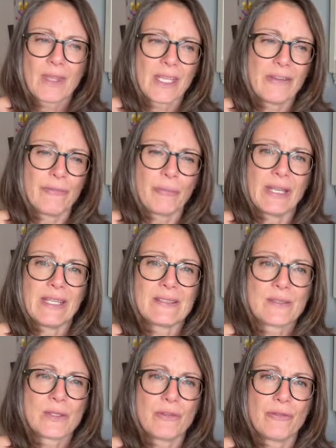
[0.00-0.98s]
If we're
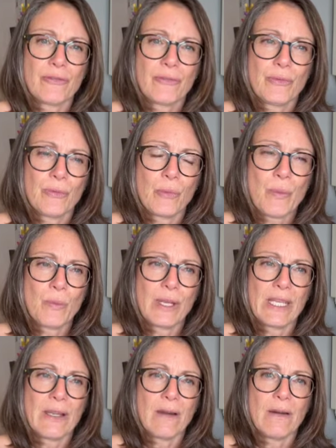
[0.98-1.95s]
when
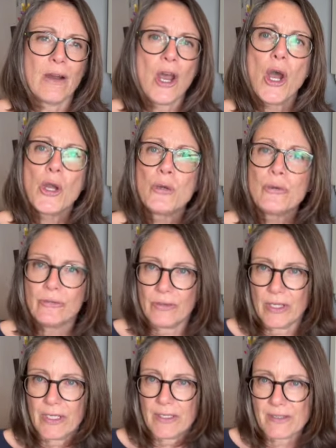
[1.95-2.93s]
we are
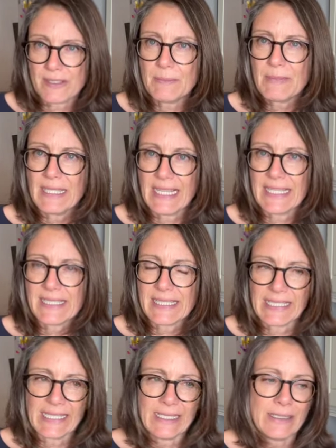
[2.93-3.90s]

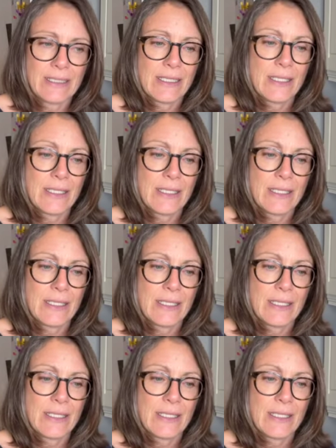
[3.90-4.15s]
over-stimulating it,